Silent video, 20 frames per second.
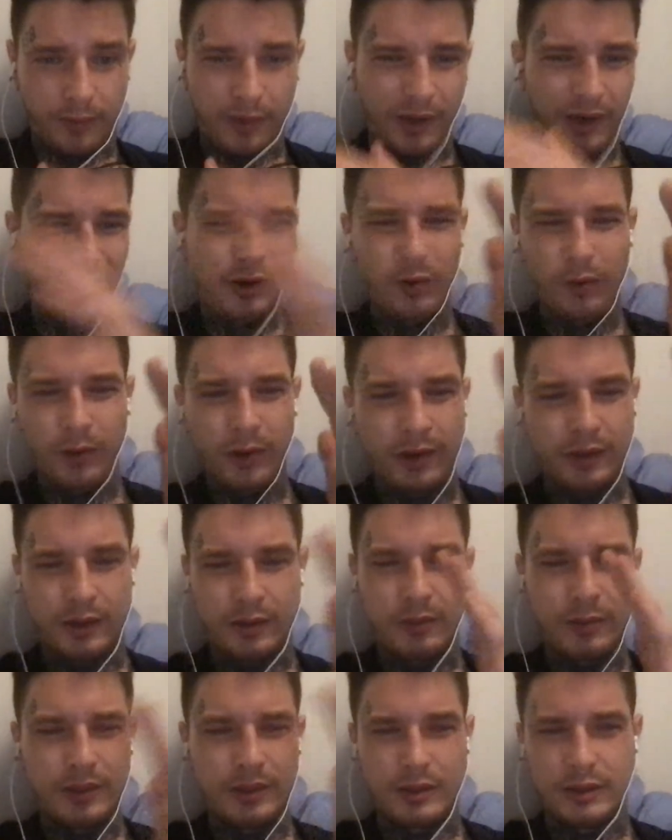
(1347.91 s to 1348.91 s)
But I don't want it
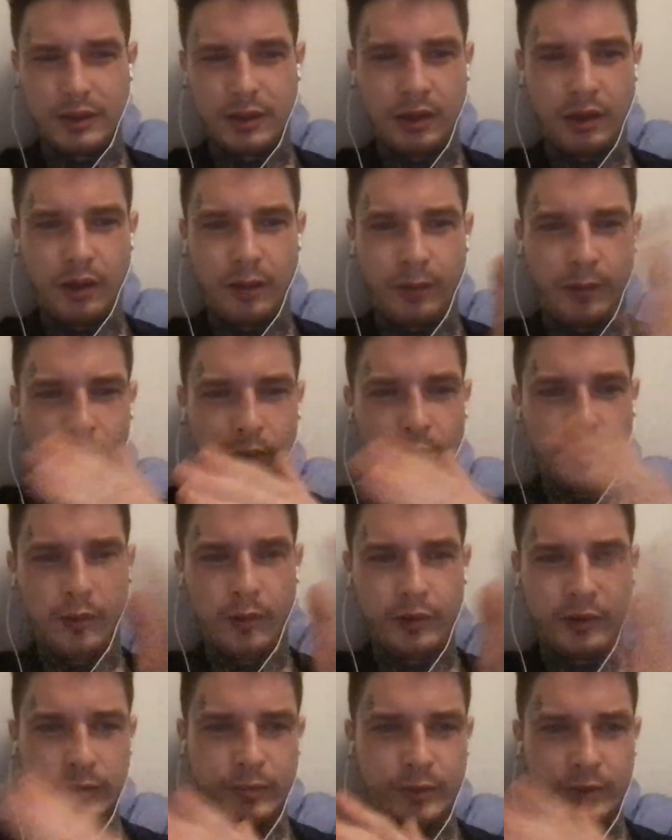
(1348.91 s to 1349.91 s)
to be set up. I don't
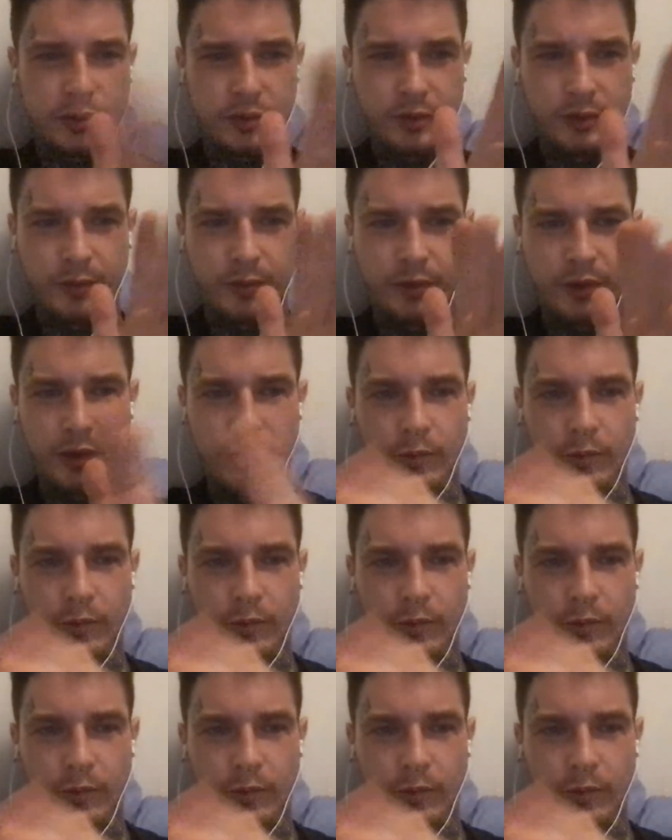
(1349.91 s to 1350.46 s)
want it to be scripted.